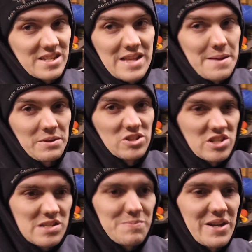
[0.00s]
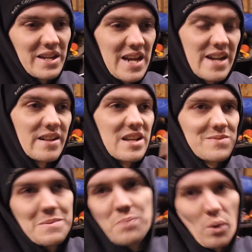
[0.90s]
that that could just spin again unless
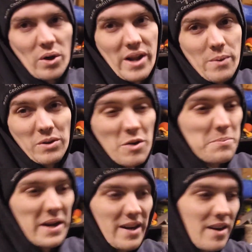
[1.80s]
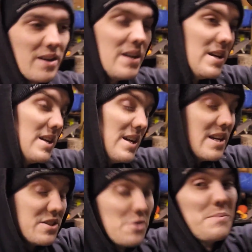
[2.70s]
we bore it out and go bigger
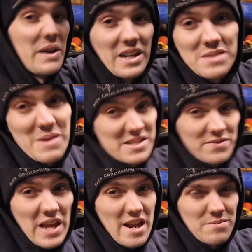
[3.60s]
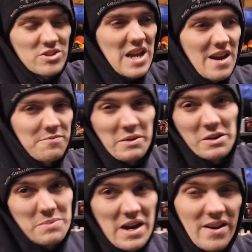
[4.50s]
and do a big expensive camshaft,
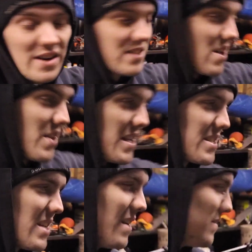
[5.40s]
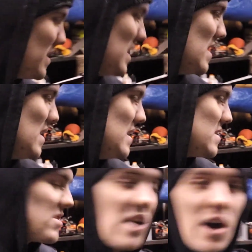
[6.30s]
bigger bearings, all that stuff.
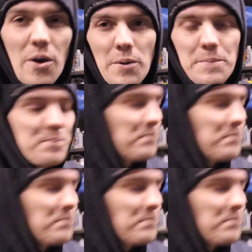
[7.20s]
So